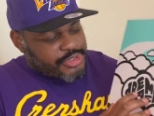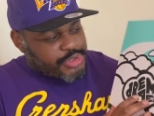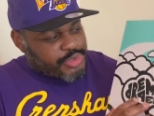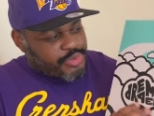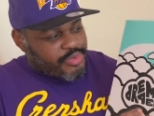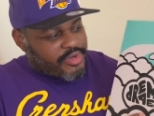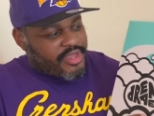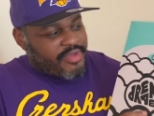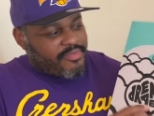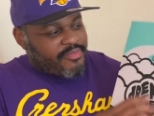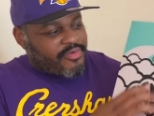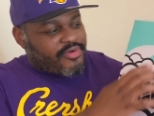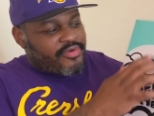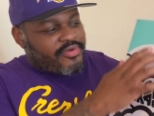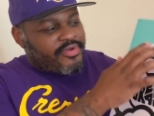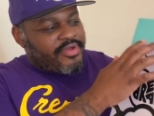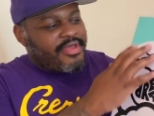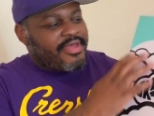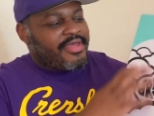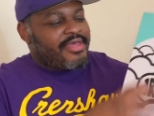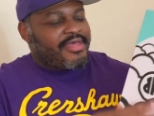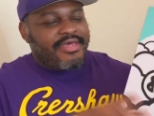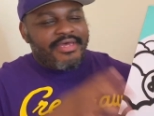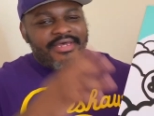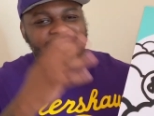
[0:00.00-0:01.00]
Dreamer.
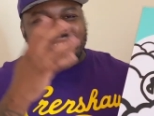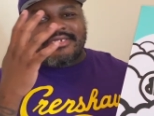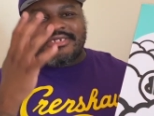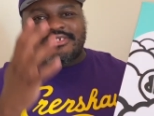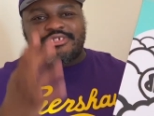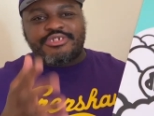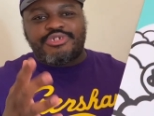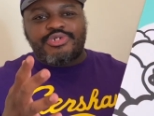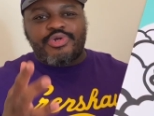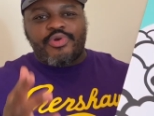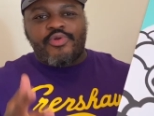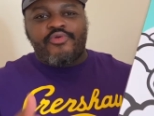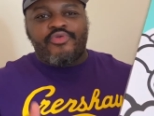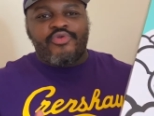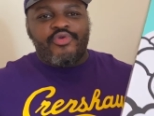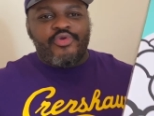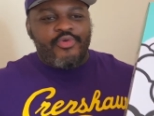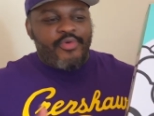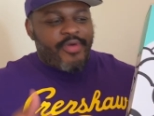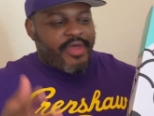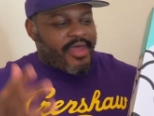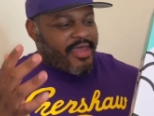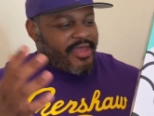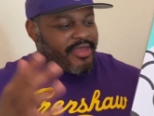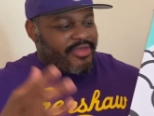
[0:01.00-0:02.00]
Just showing you,
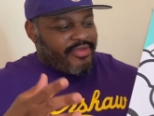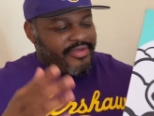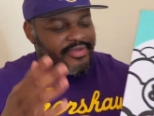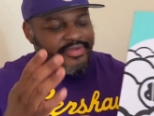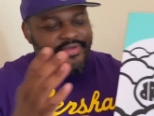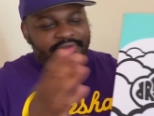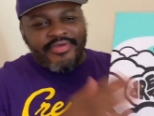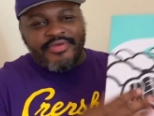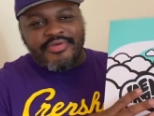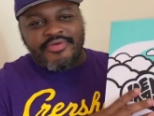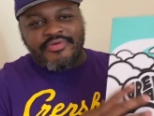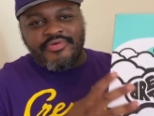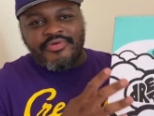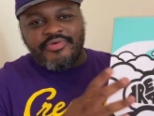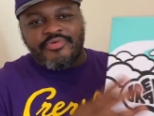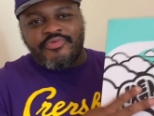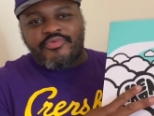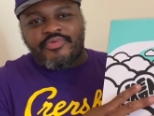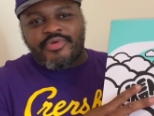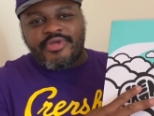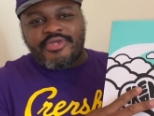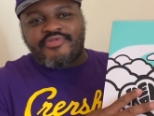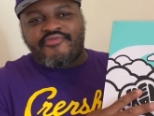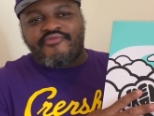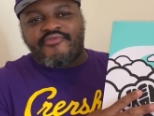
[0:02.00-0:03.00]
a
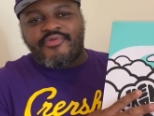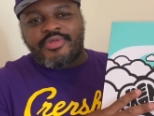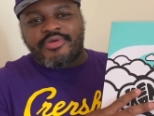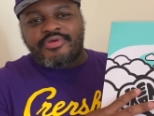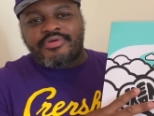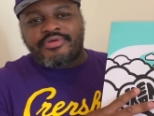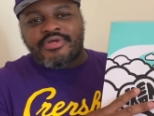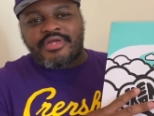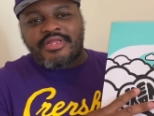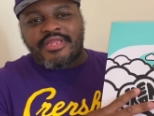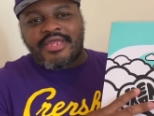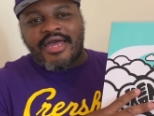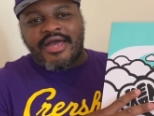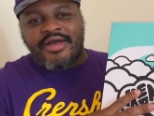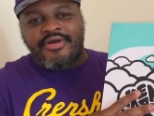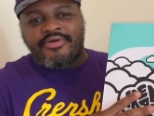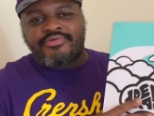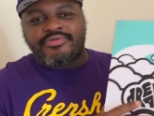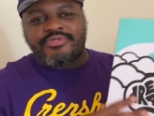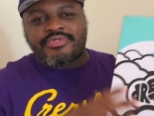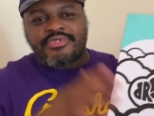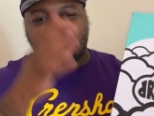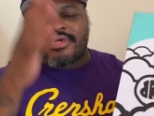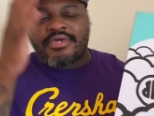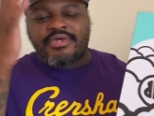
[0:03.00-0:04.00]
reach for the
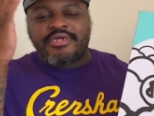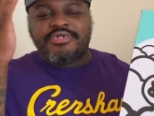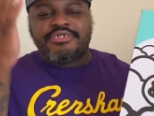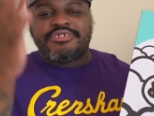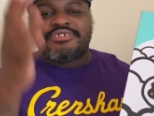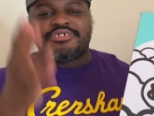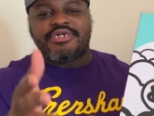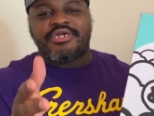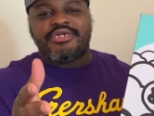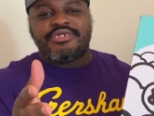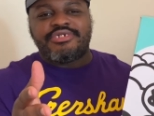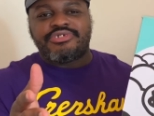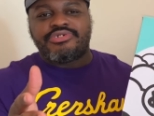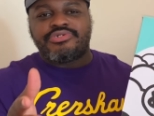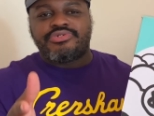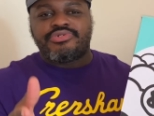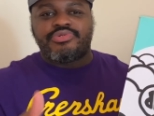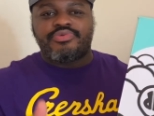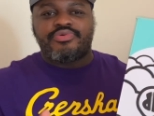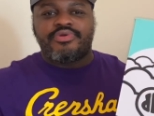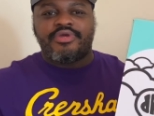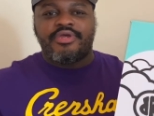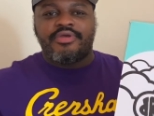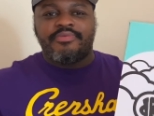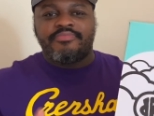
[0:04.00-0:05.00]
clouds, chase your
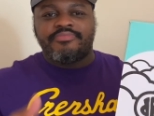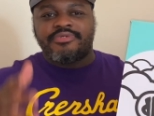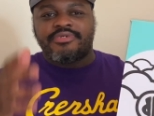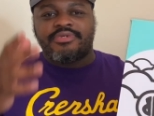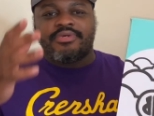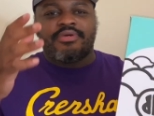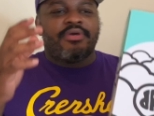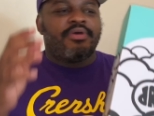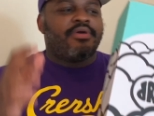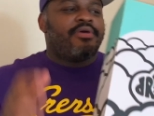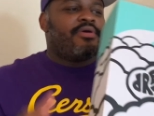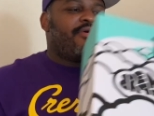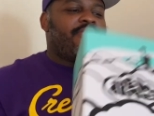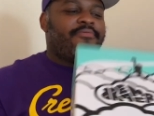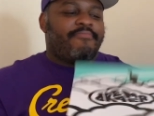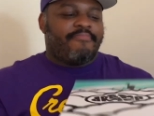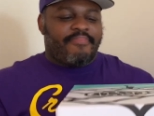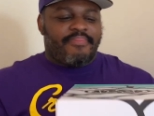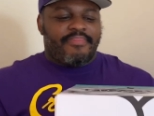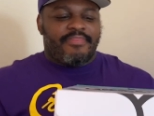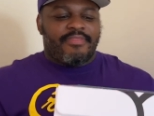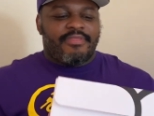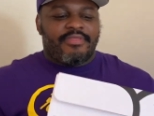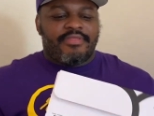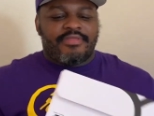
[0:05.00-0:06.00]
dreams.
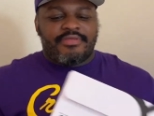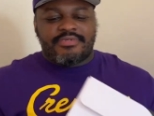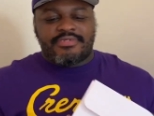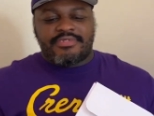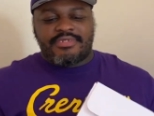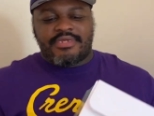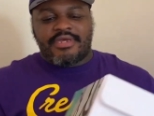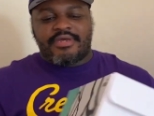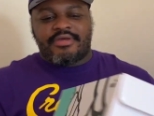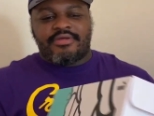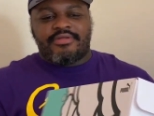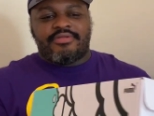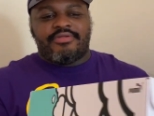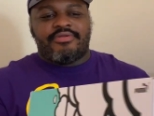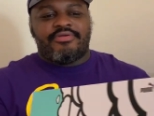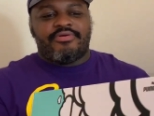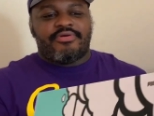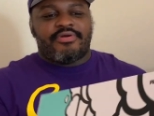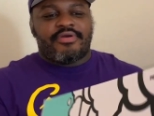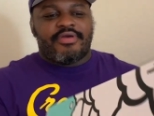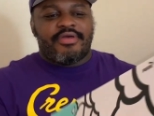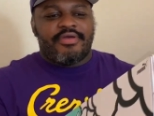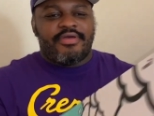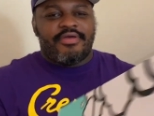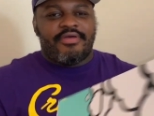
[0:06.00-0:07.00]
Let's take a
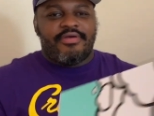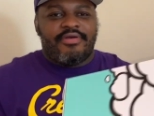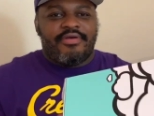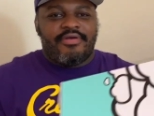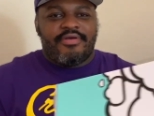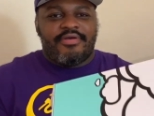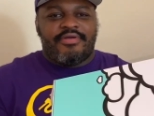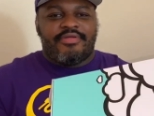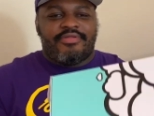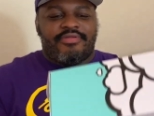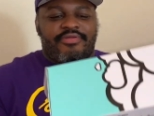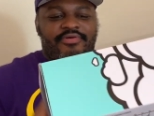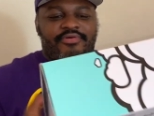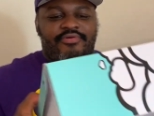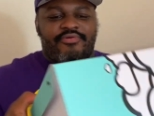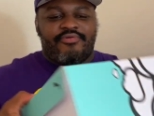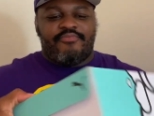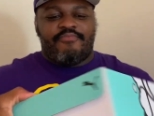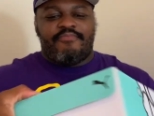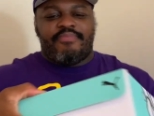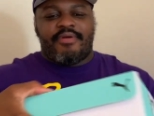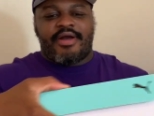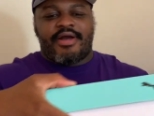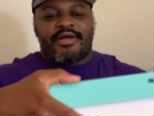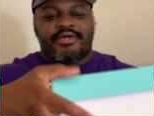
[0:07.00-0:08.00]
look at the whole
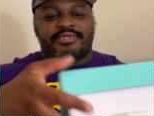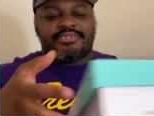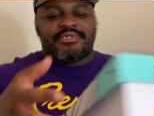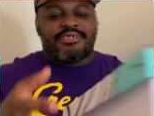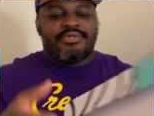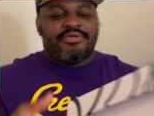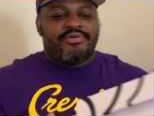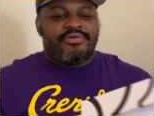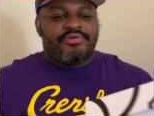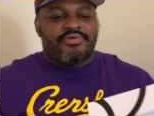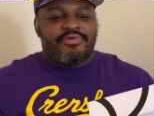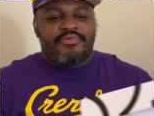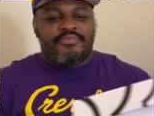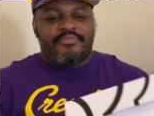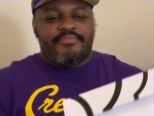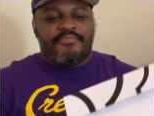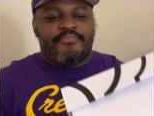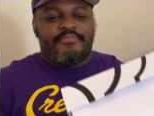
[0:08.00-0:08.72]
box here.